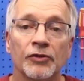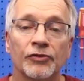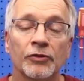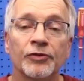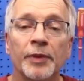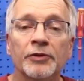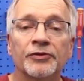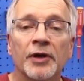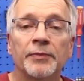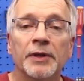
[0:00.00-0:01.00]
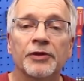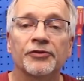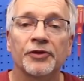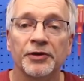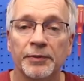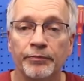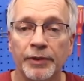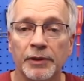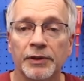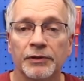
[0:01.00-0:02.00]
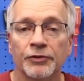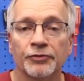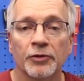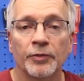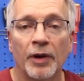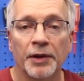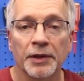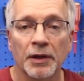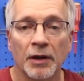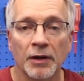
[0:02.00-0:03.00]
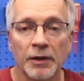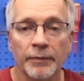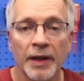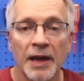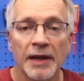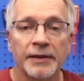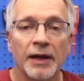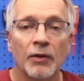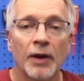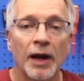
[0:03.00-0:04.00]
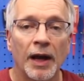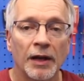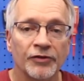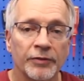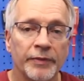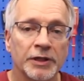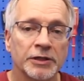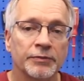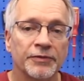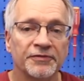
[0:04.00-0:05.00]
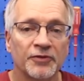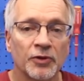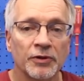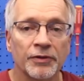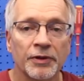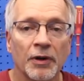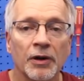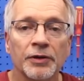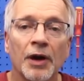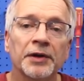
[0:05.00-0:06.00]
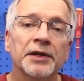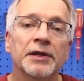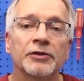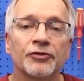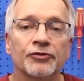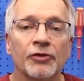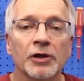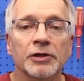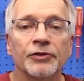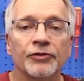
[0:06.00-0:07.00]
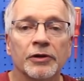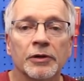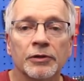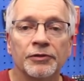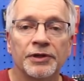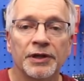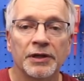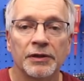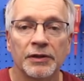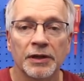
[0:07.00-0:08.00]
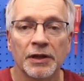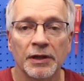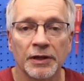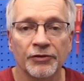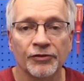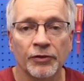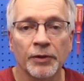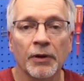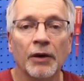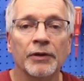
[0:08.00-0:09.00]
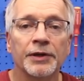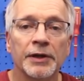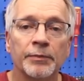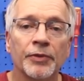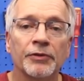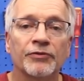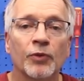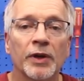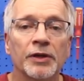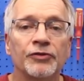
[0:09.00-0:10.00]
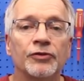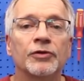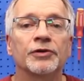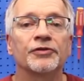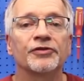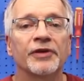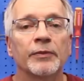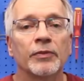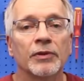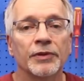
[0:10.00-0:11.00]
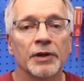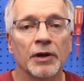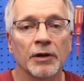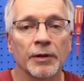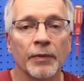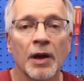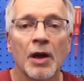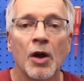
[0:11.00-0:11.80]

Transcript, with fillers: So it's about time to get started building this robotic arm. Now, as I mentioned before, there are not any instructions included in the kit, so there are a number of ways you could assemble the arm.